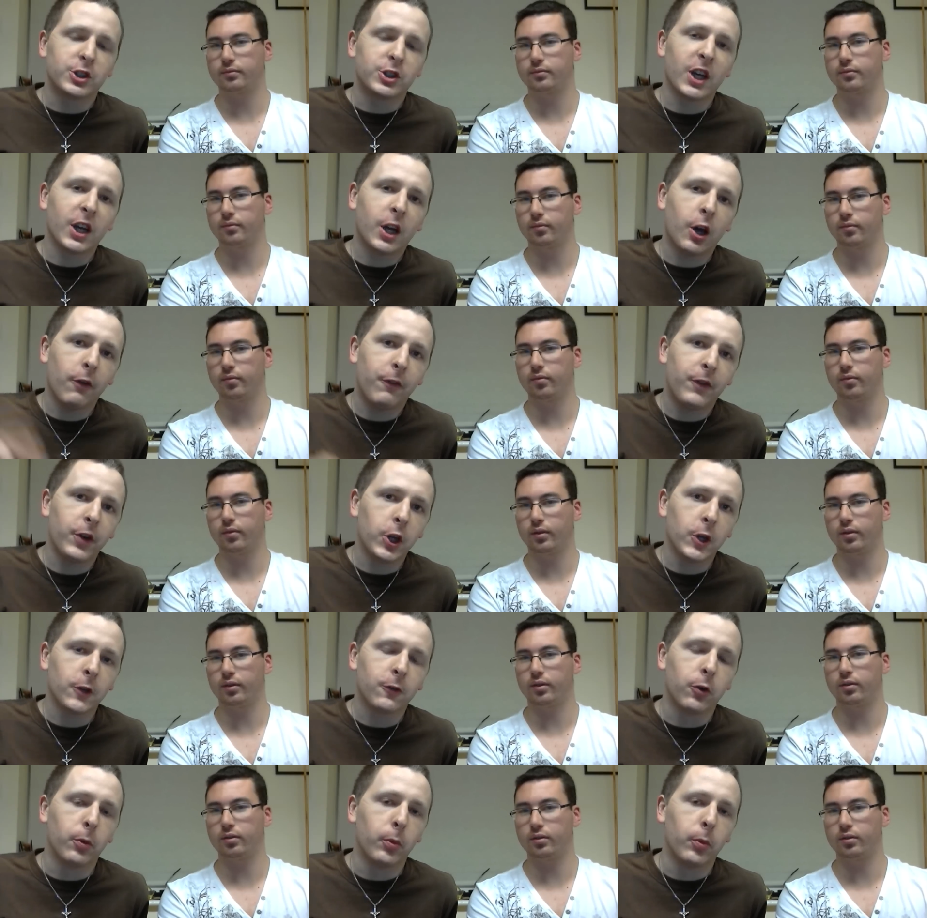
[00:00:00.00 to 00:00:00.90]
Speaker 1: check our
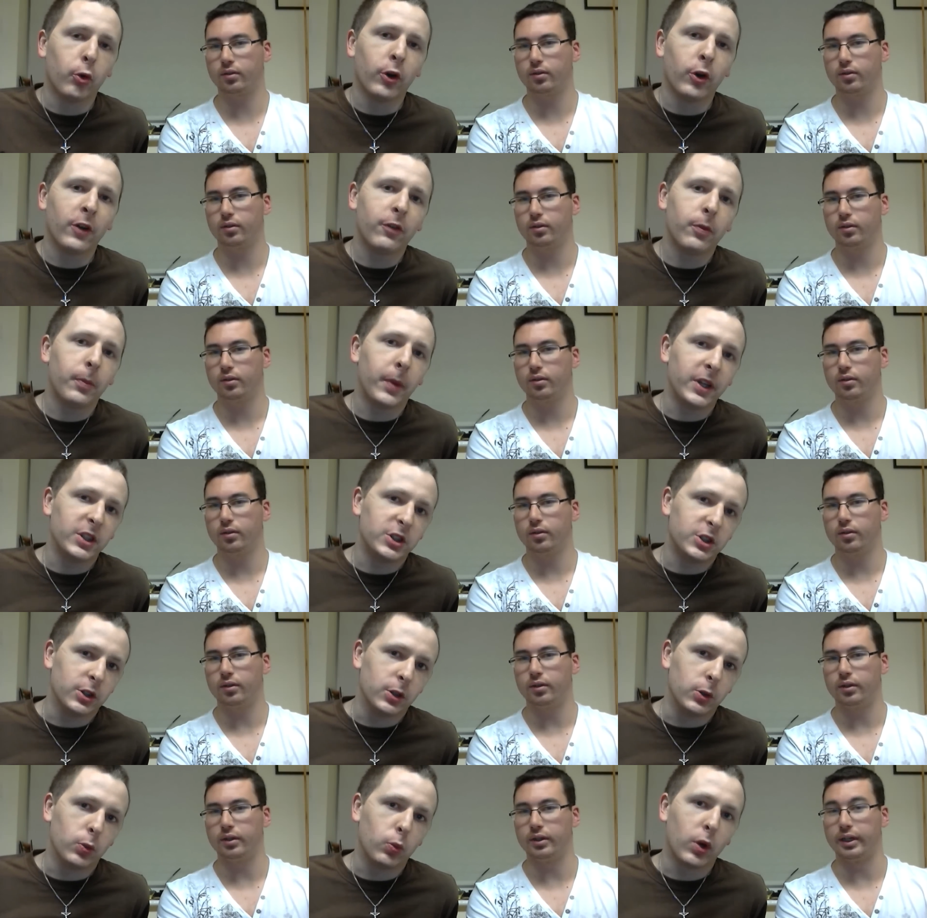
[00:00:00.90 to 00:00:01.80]
videos for more
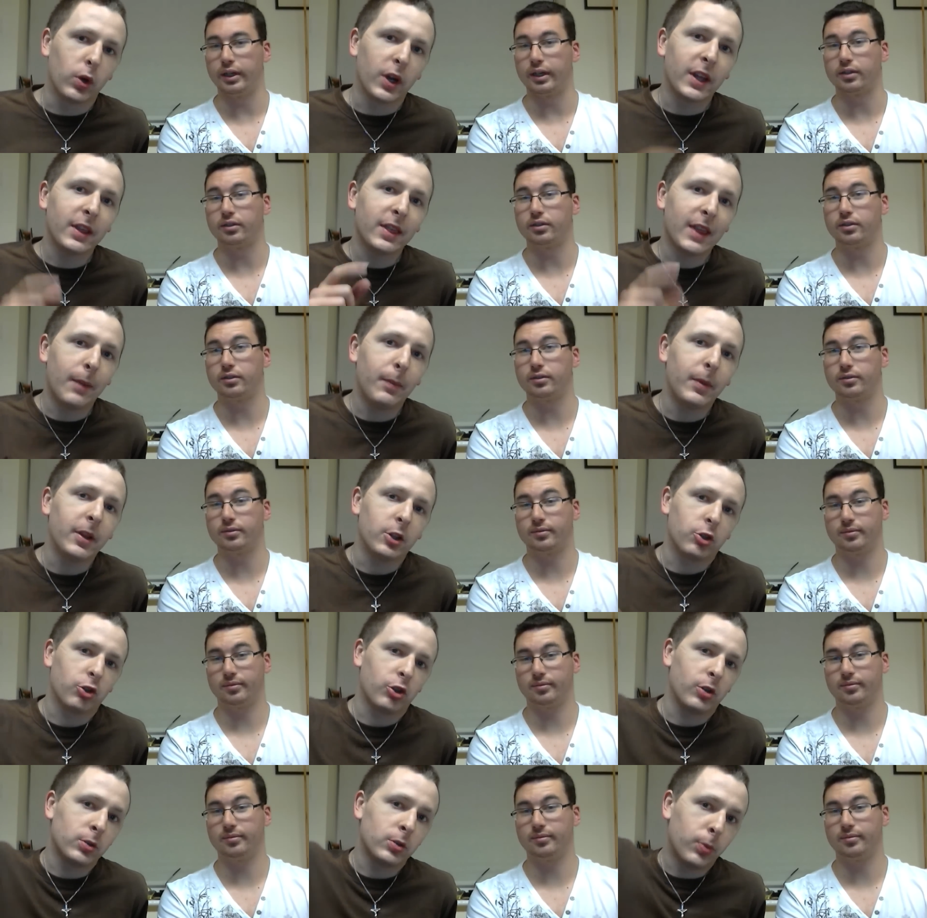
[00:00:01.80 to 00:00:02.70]
information.
Speaker 2: We'll link them in the
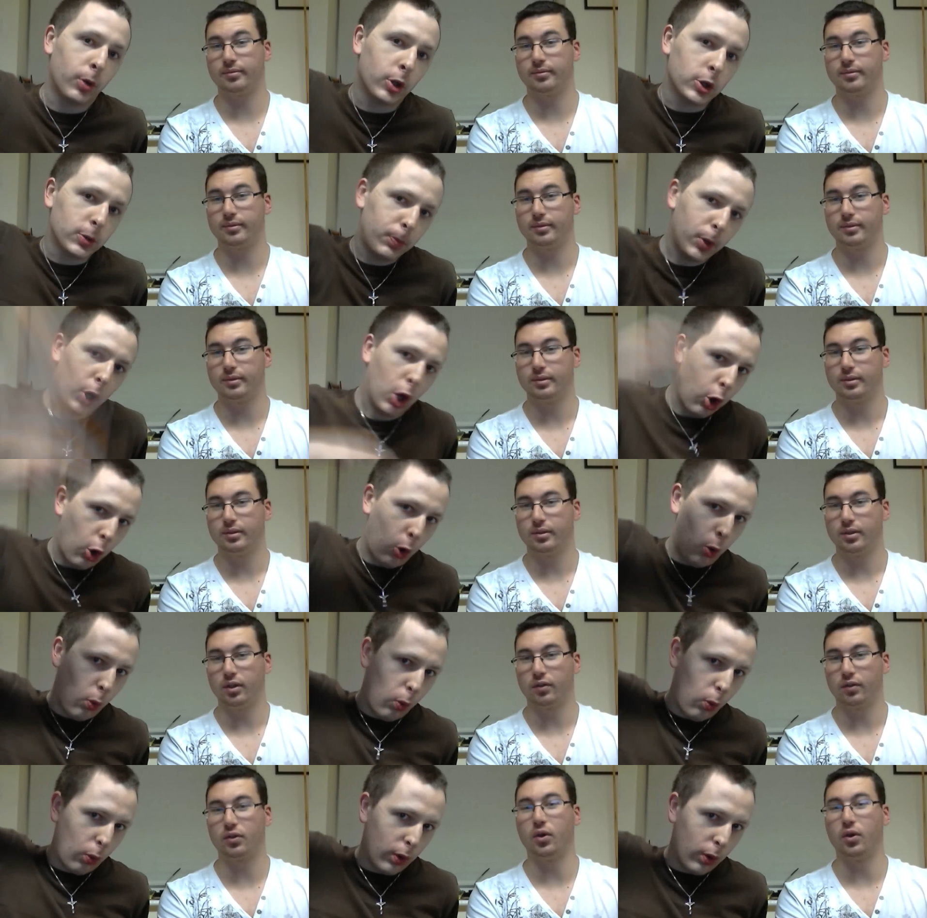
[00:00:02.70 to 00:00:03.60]
description box
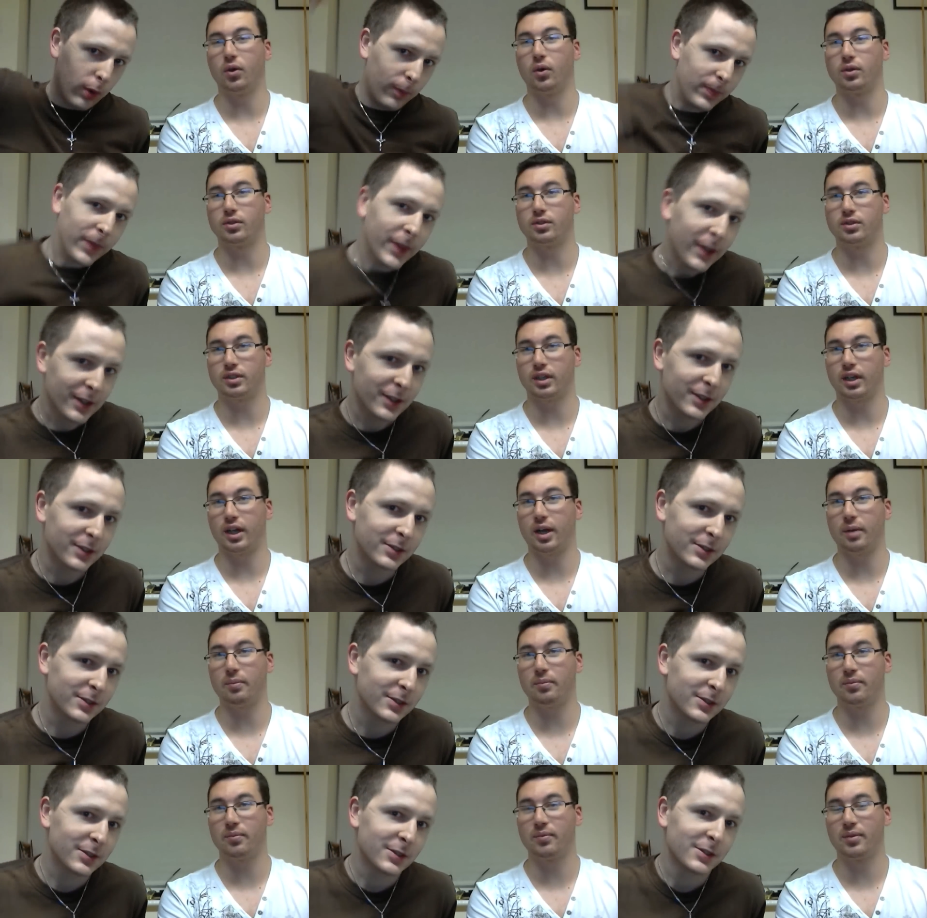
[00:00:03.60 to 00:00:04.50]
below. Of course.
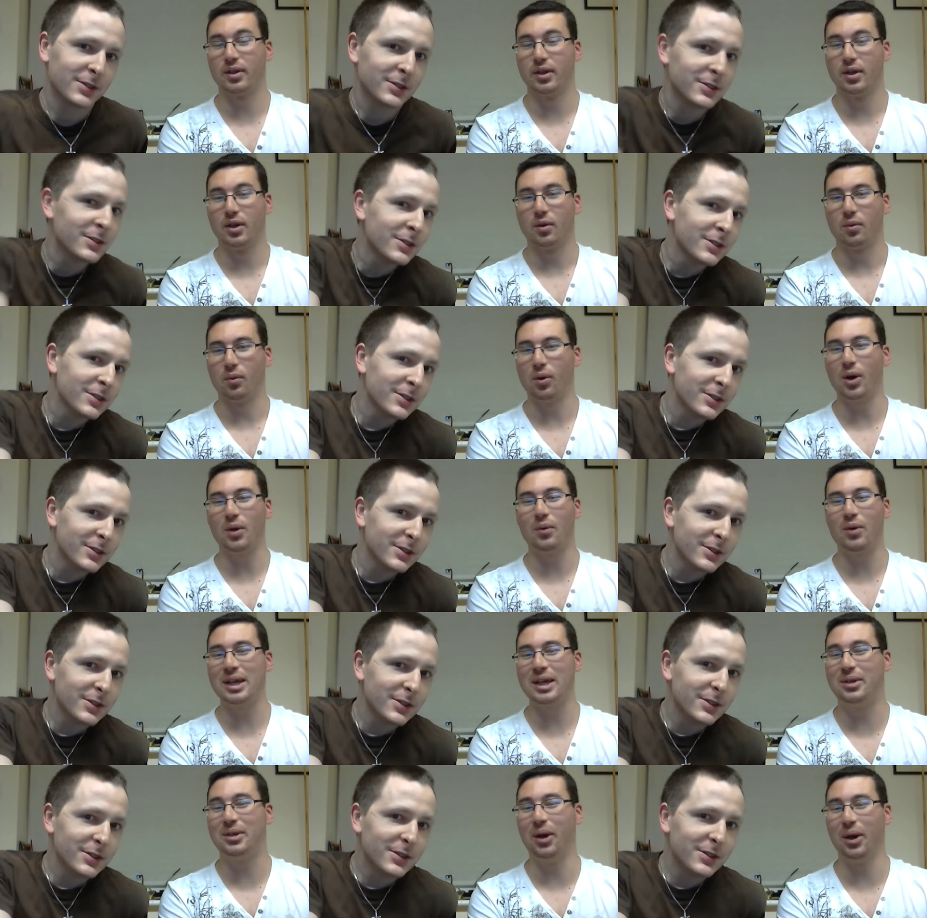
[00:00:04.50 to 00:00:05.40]
Um, what a
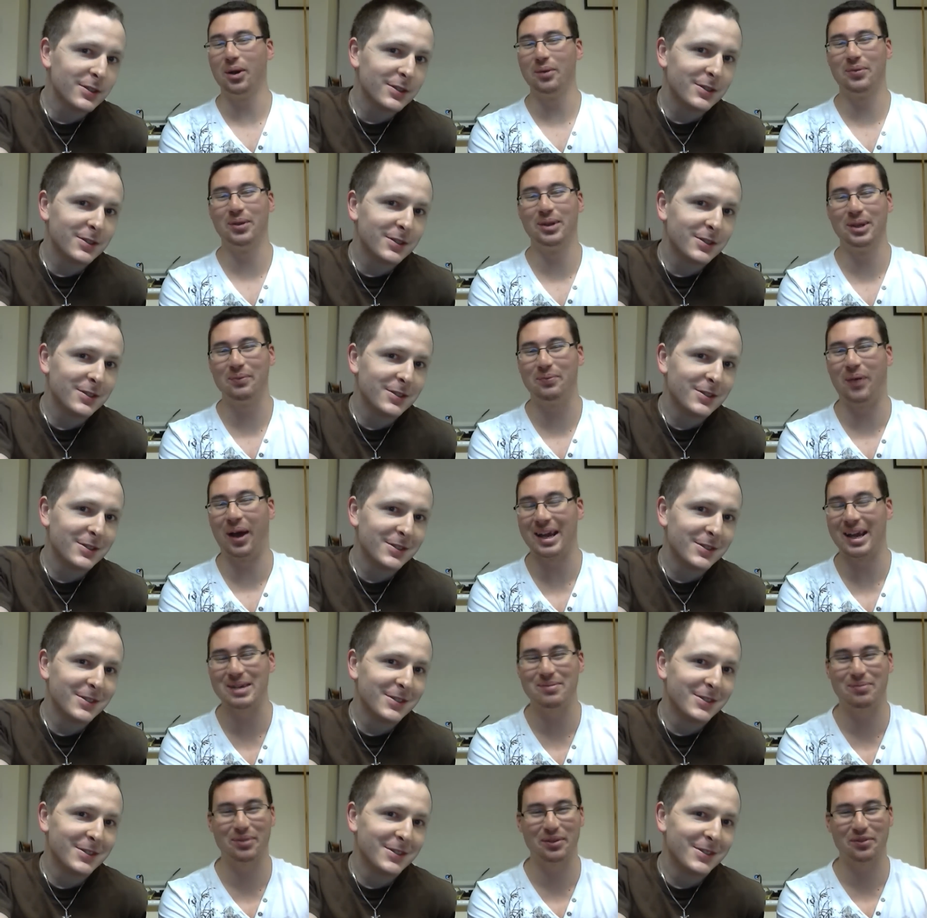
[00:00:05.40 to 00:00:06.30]
way to open the
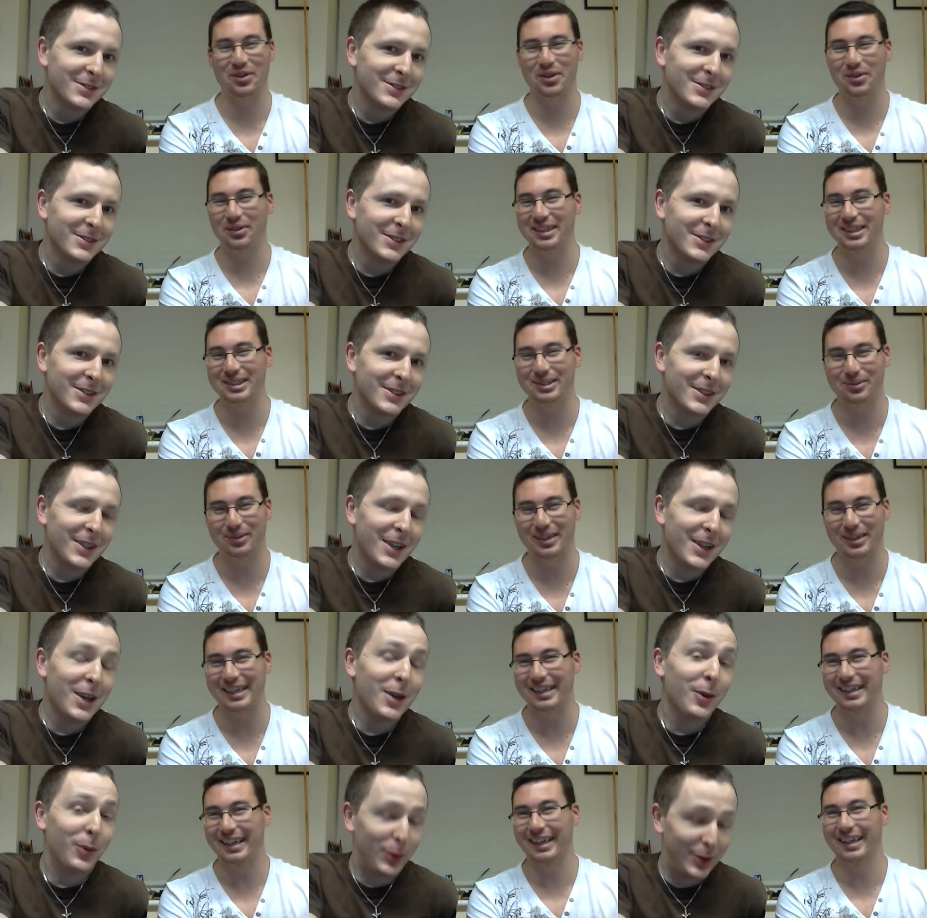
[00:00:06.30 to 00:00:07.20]
pay-per-view this
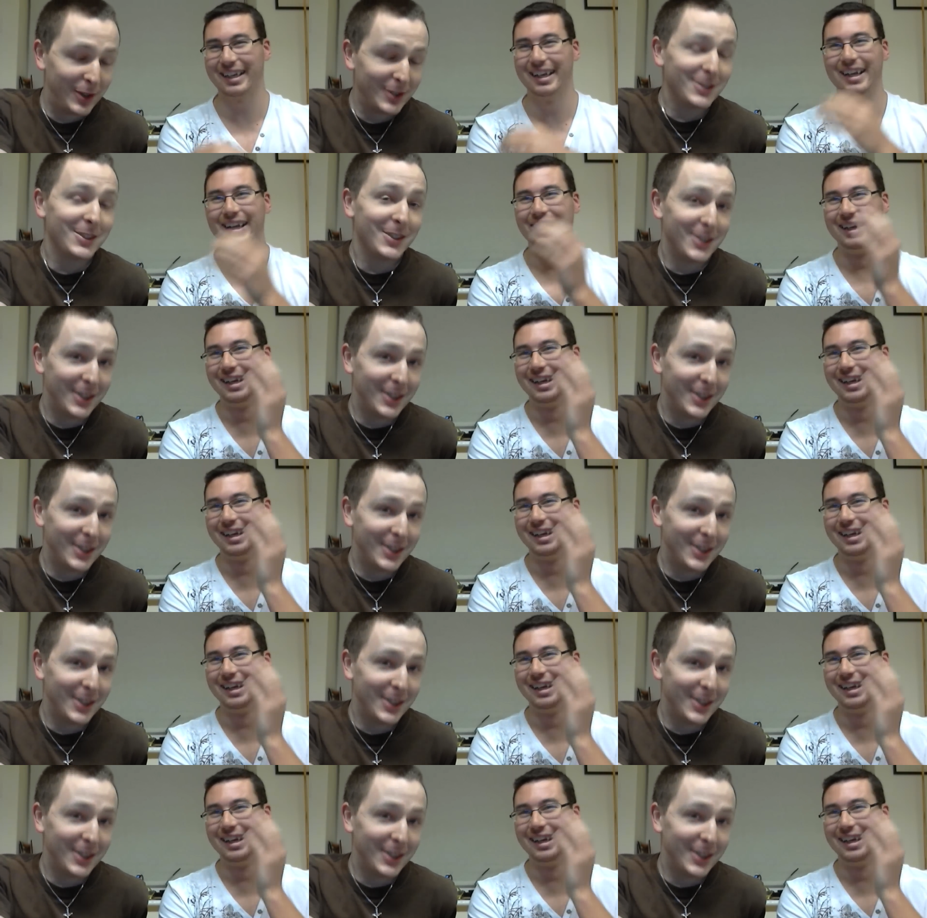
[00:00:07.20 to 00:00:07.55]
week. Yep.